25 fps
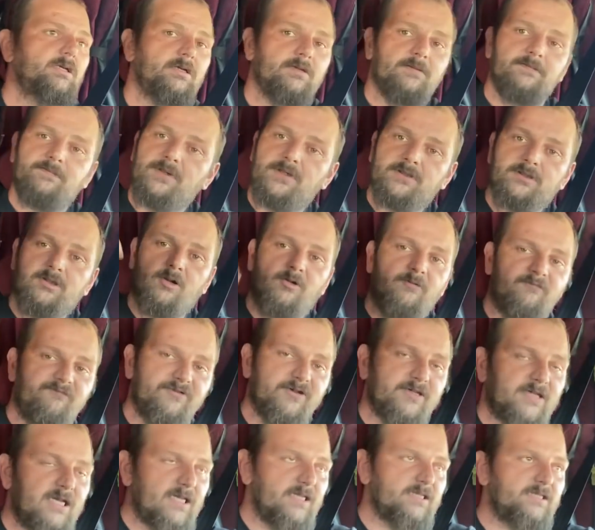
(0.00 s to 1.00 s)
but don't
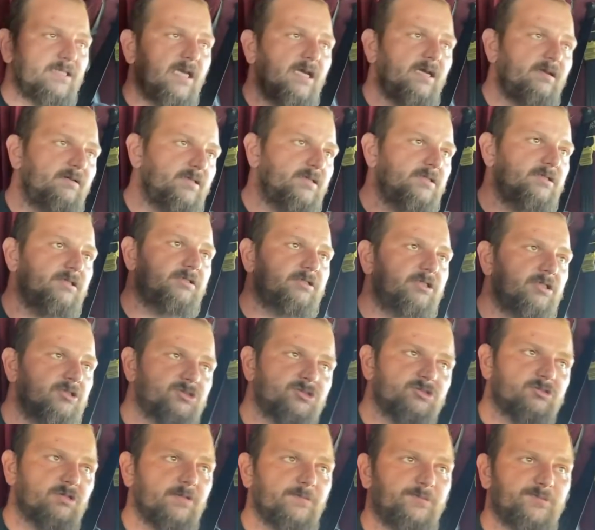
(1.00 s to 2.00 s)
forget down in the
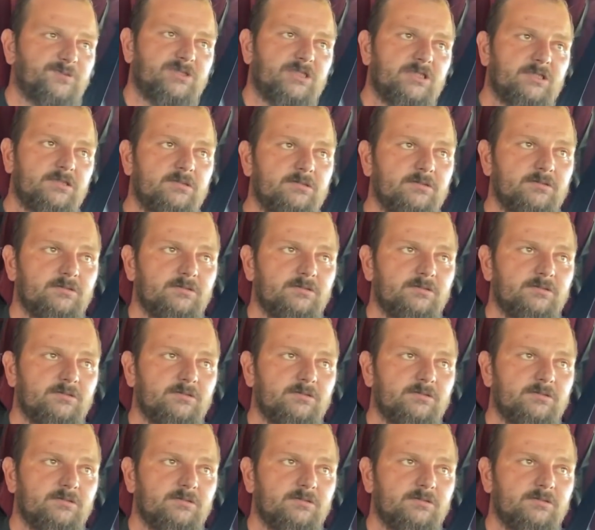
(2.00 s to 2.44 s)
description,